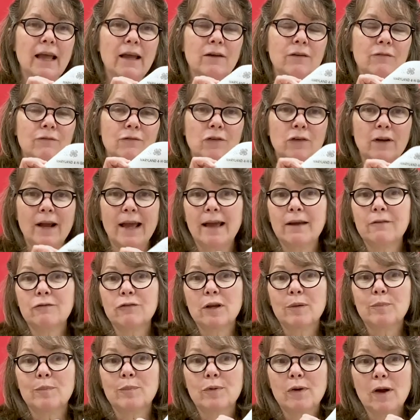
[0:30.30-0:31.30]
For every
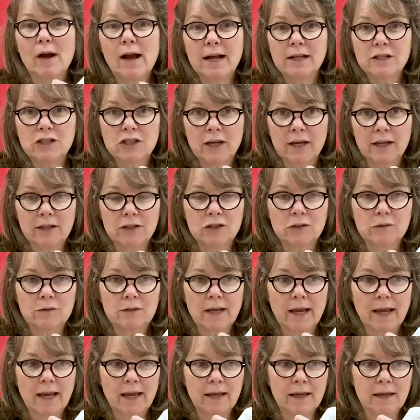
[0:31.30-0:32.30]
project you
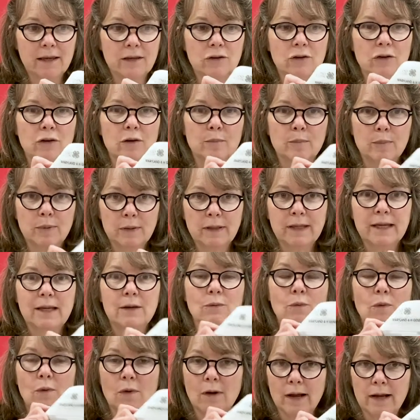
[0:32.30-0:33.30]
take, you complete
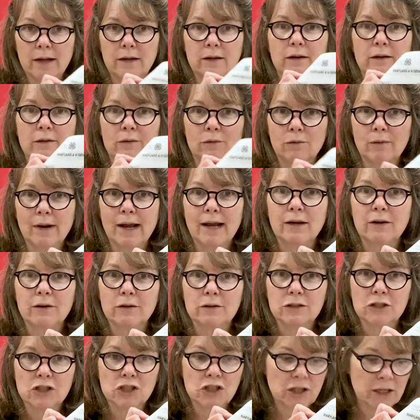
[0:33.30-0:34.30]
one record
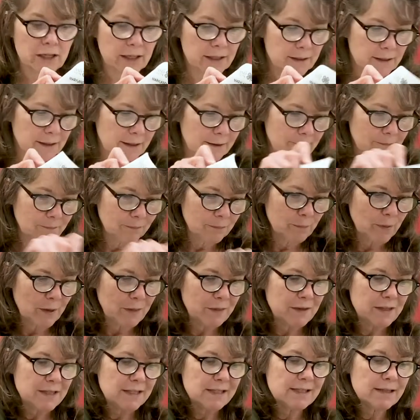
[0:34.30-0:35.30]
sheet, but
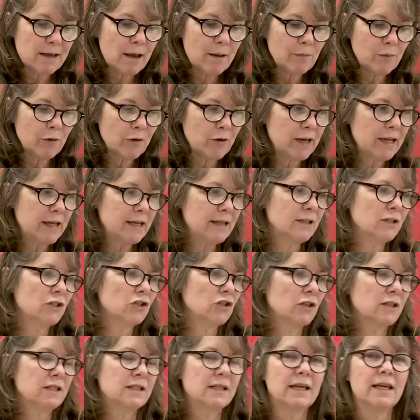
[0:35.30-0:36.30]
the summary is
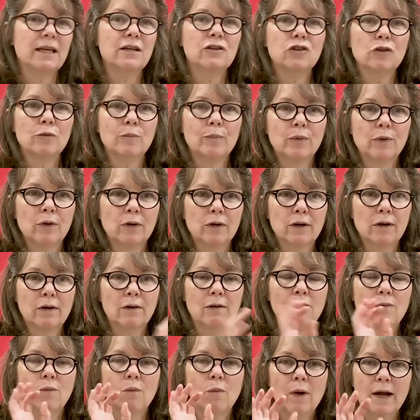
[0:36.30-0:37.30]
just in your book
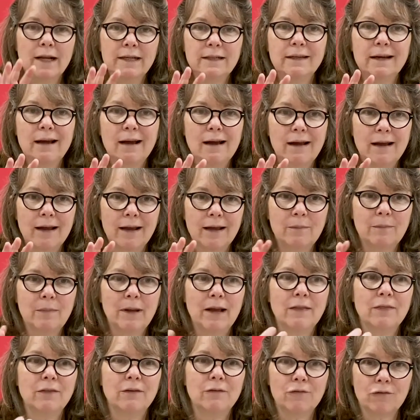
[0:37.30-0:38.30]
one time
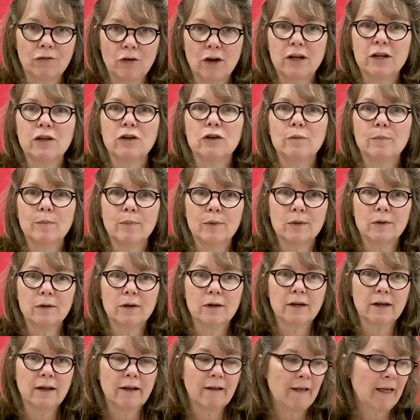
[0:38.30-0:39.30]
at the front of your book,
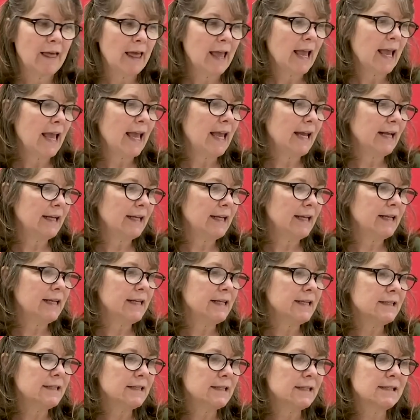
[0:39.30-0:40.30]
and it
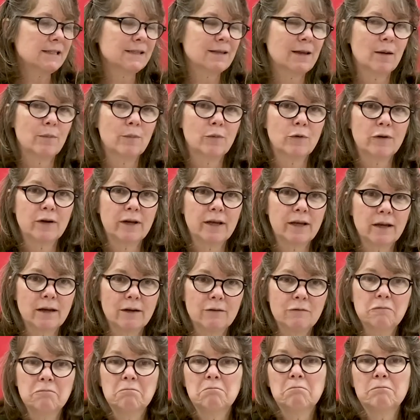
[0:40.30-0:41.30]
is a summary of
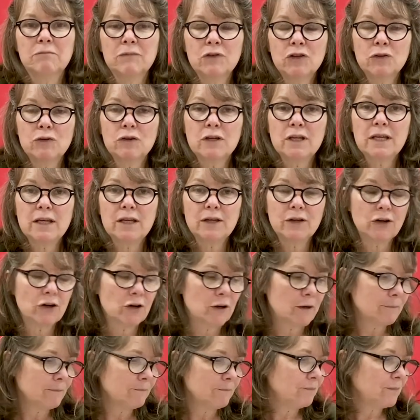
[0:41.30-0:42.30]
your year.
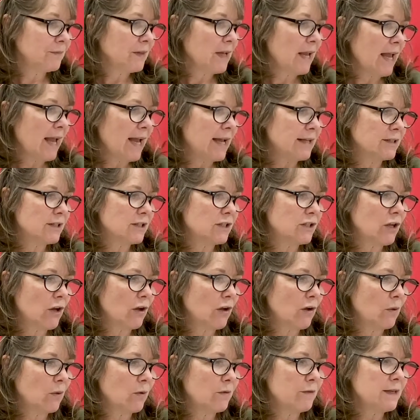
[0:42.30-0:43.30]
And
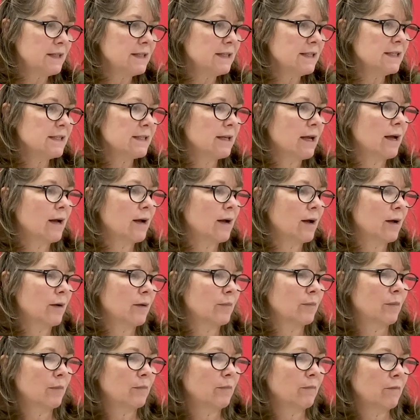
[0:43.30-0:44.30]
so this is a
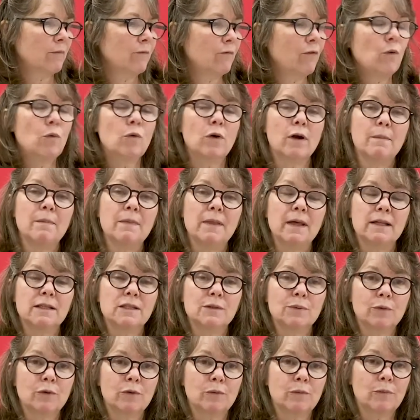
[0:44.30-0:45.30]
form that's
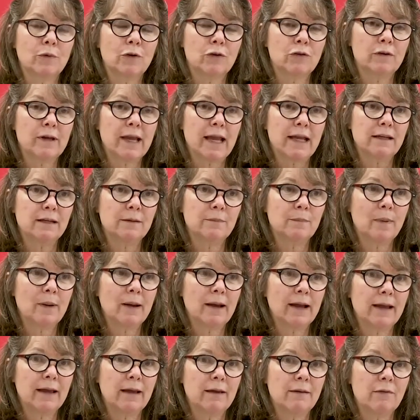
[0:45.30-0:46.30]
created
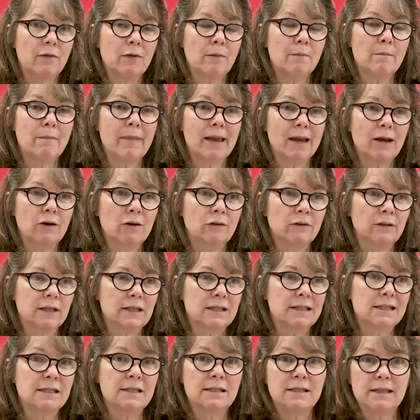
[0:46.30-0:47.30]
by the Maryland
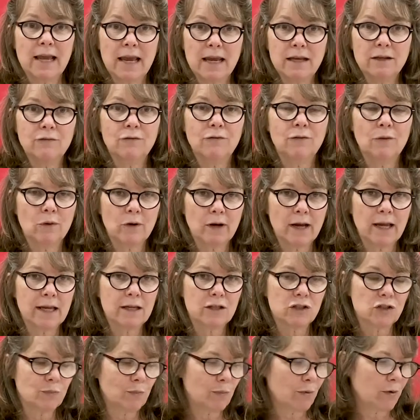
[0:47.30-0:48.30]
State
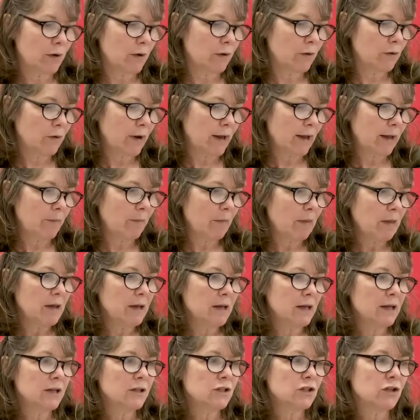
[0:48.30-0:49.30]
4-H program.
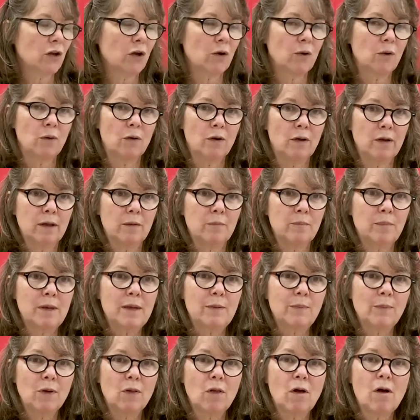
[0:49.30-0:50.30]
So
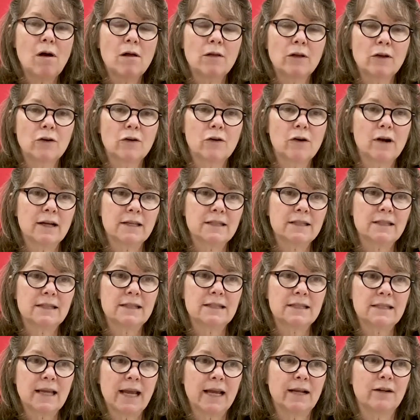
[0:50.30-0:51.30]
people all across the
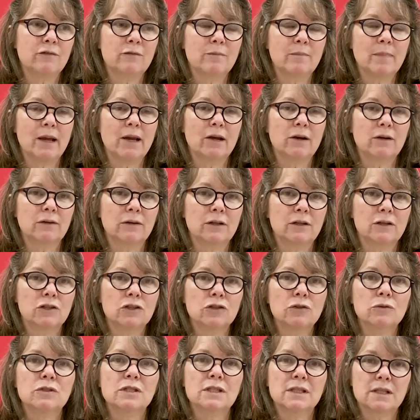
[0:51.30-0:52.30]
state of Maryland
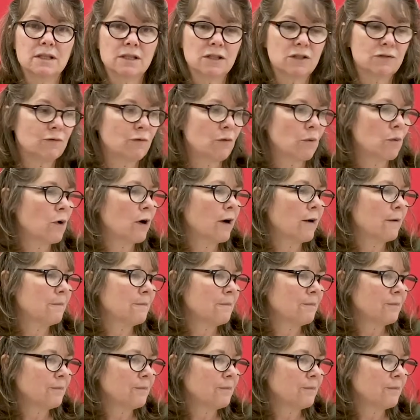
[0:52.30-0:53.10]
use this form.